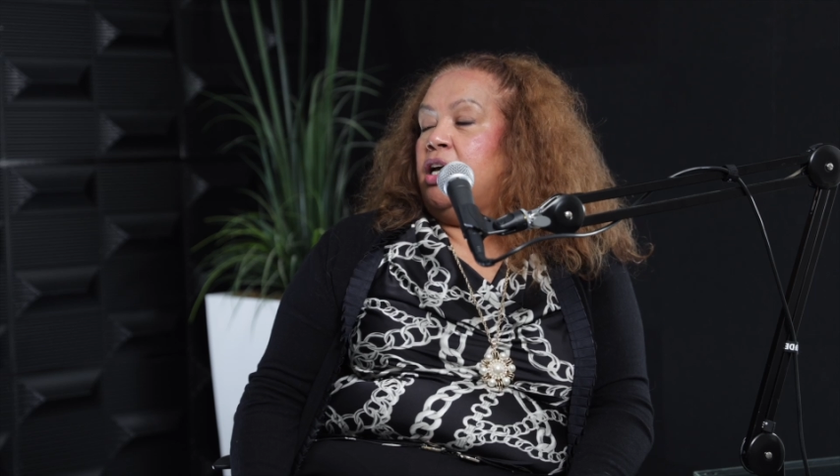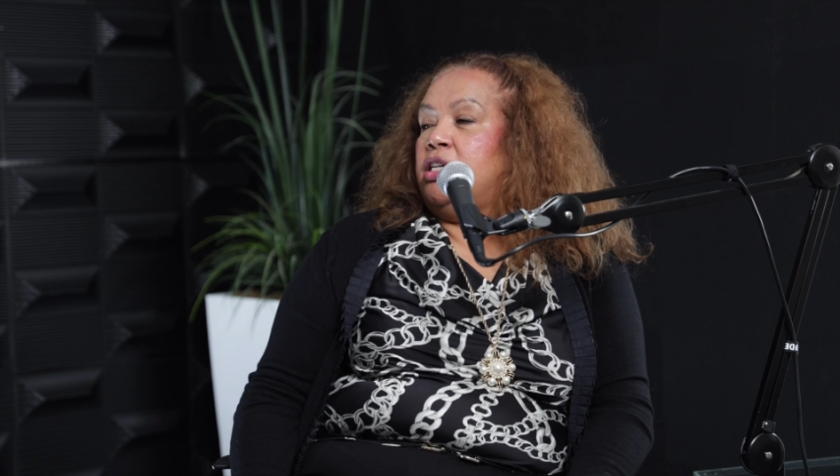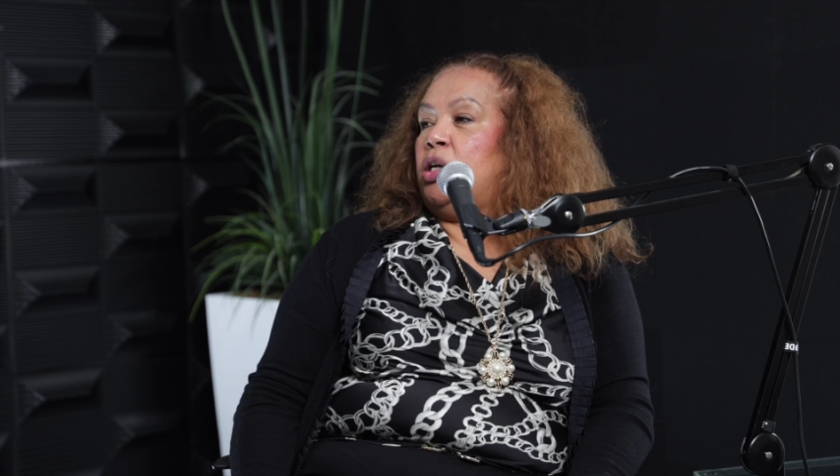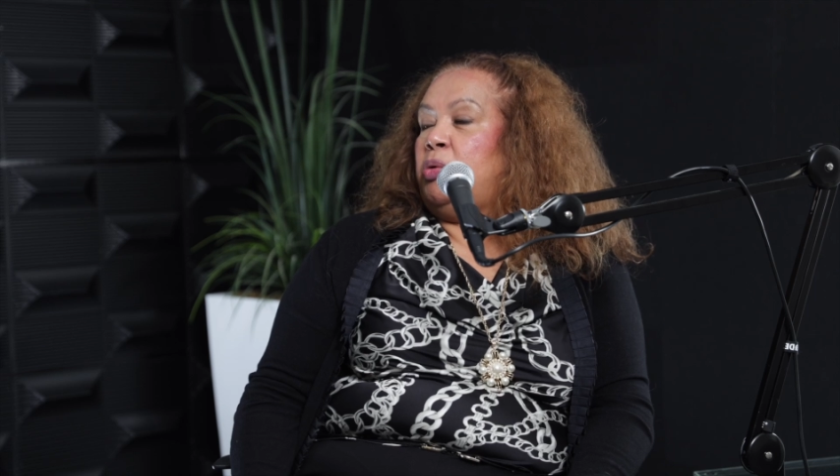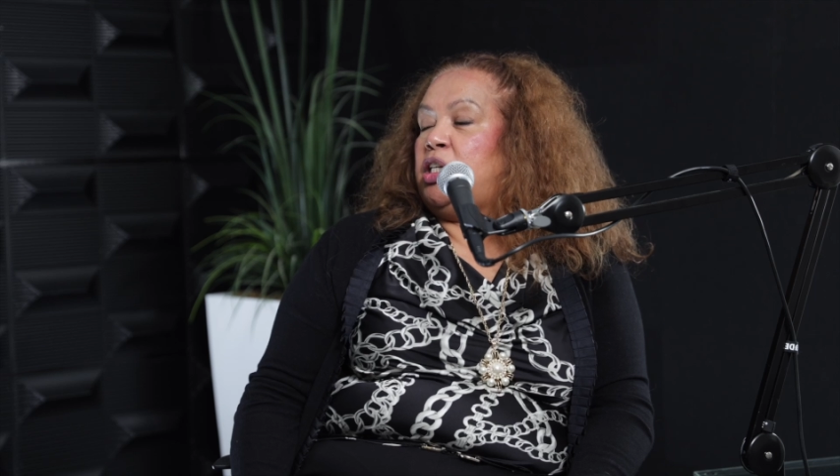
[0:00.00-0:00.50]

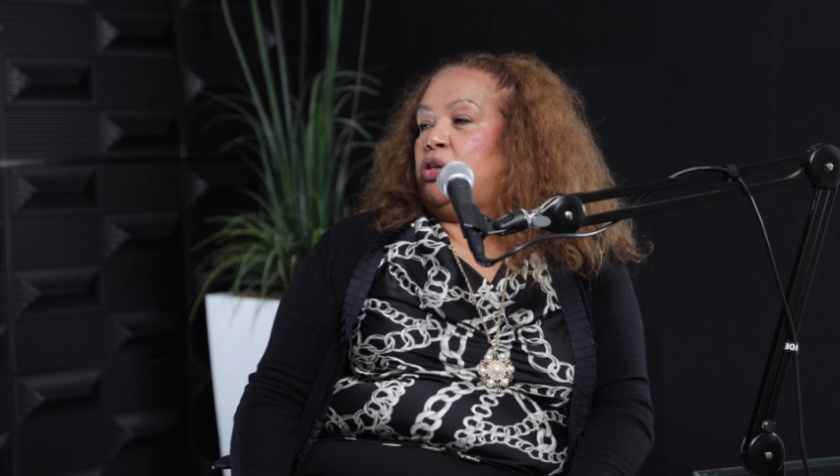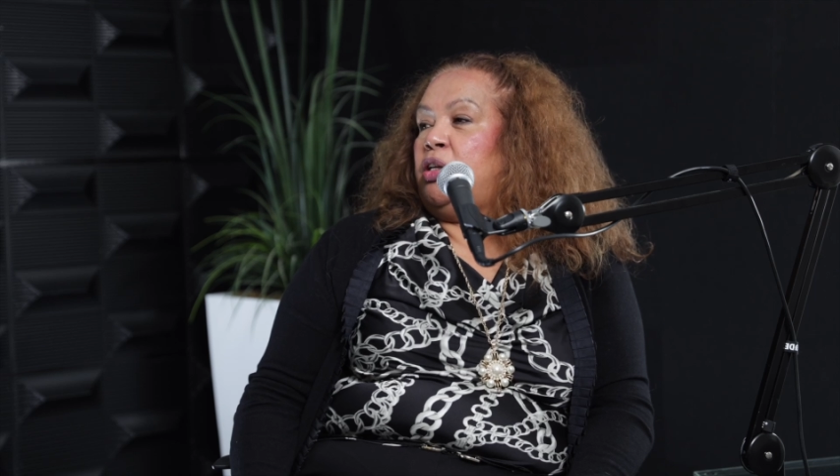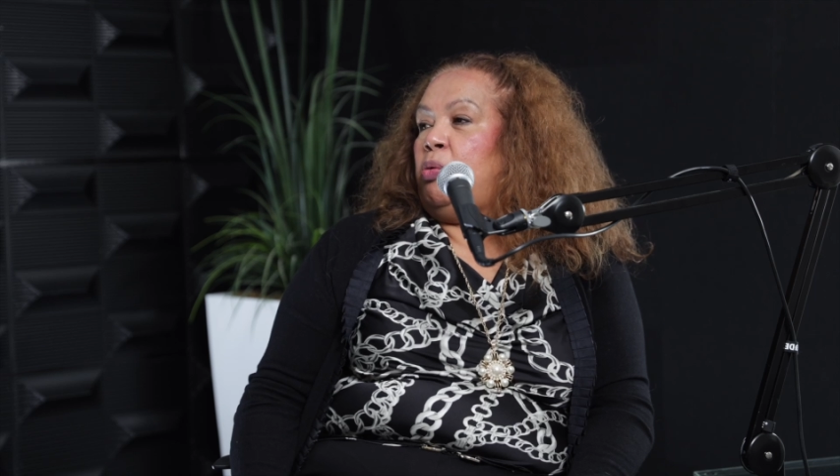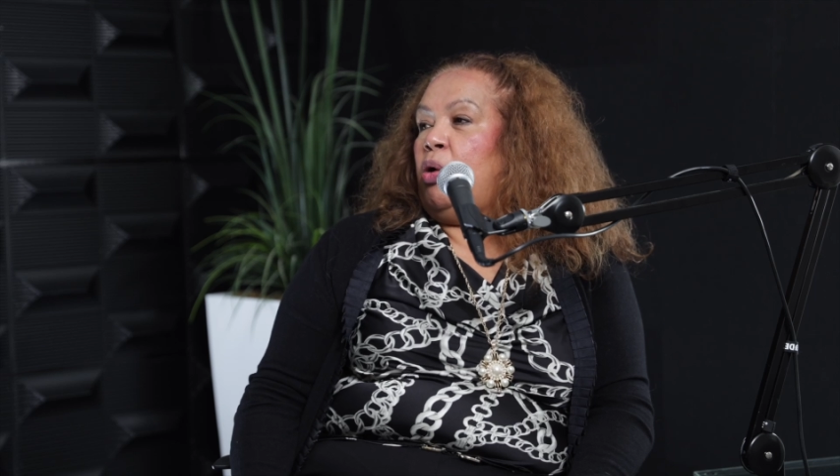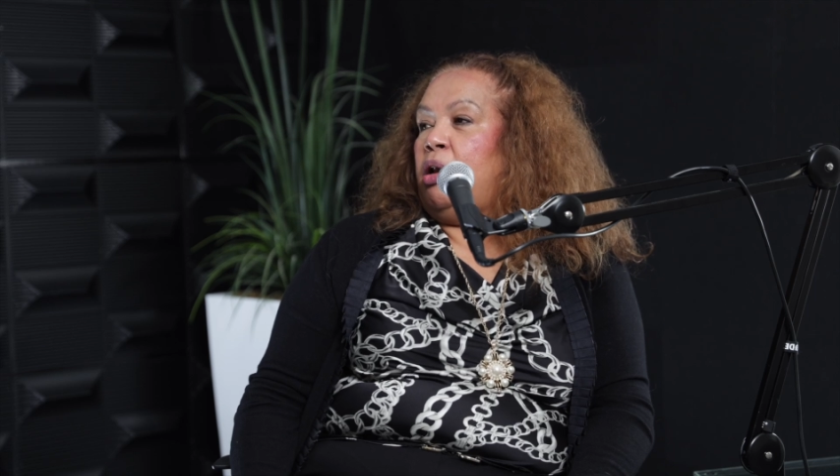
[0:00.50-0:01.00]
So we
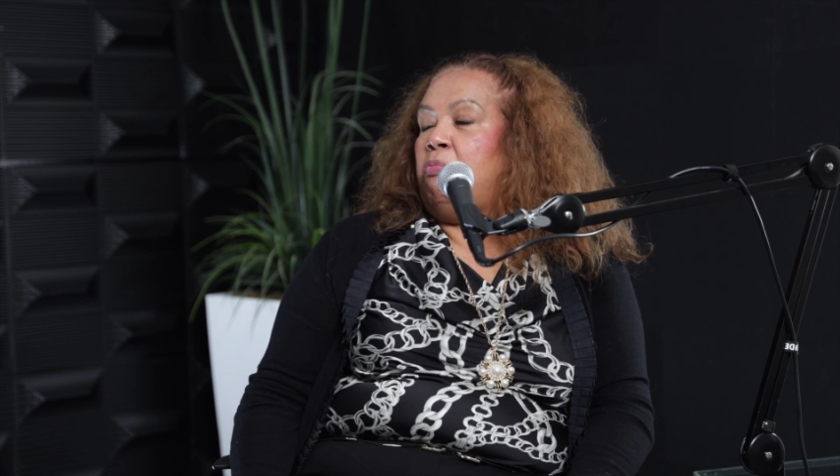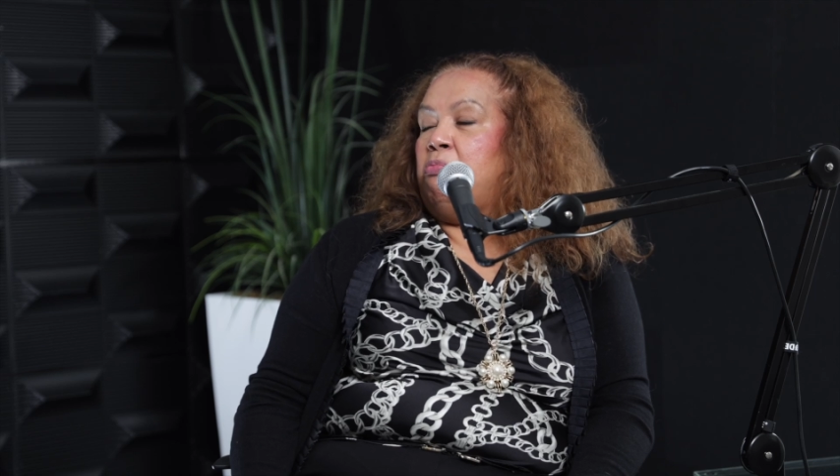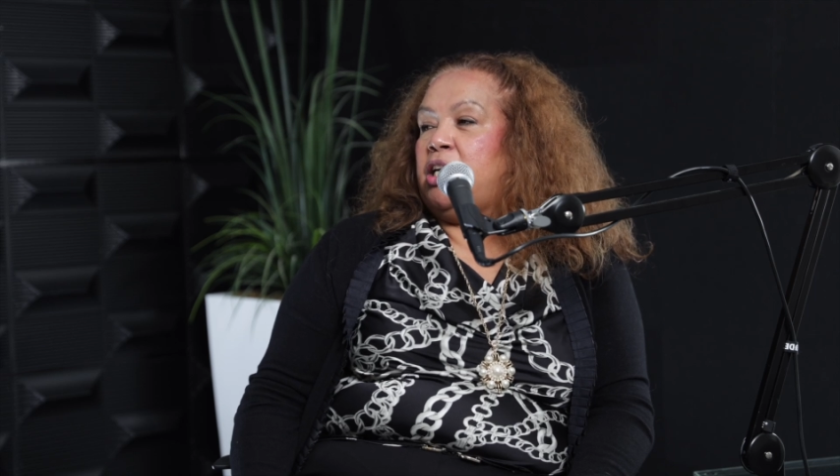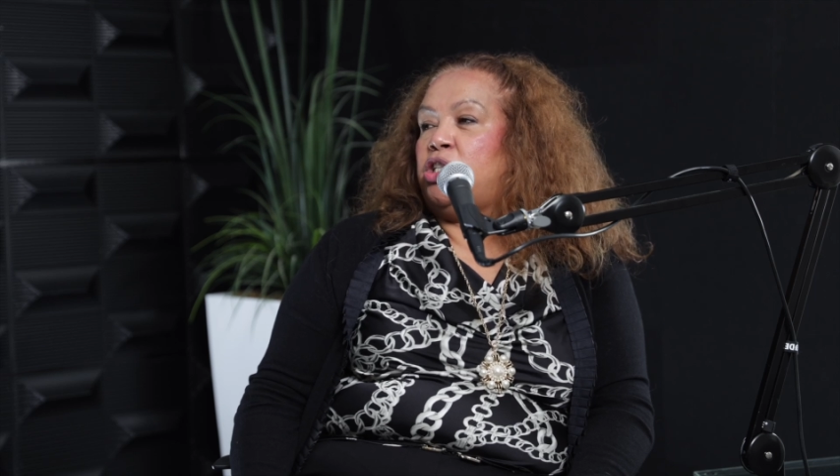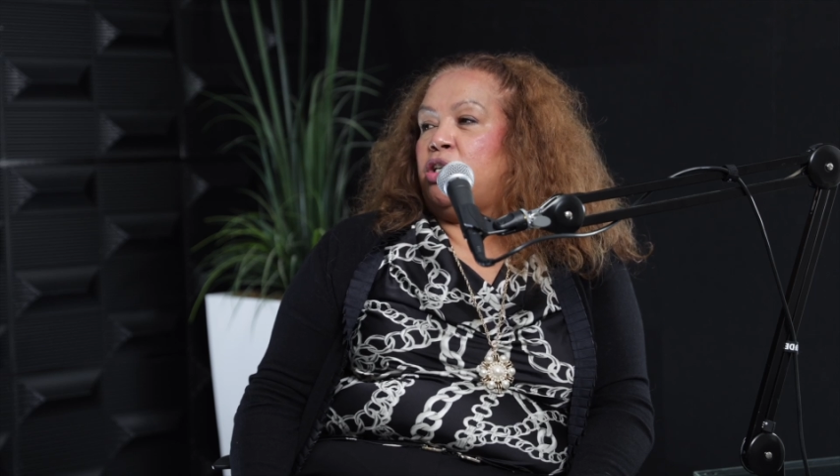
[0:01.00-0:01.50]
certainly want to
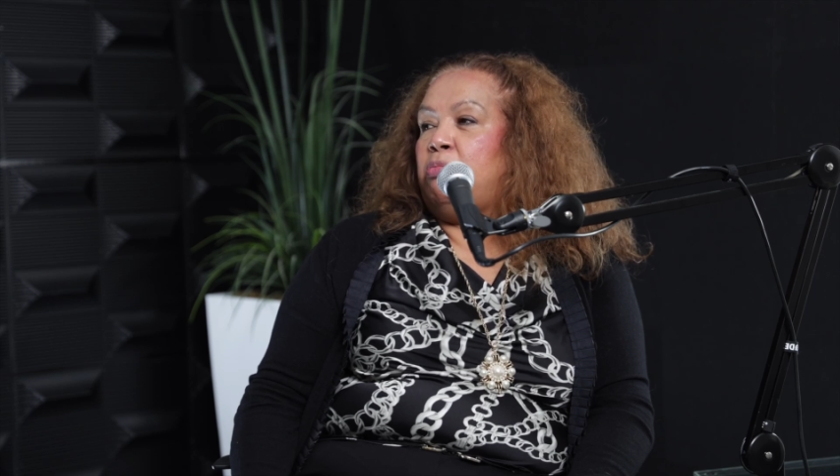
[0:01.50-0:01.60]
make sure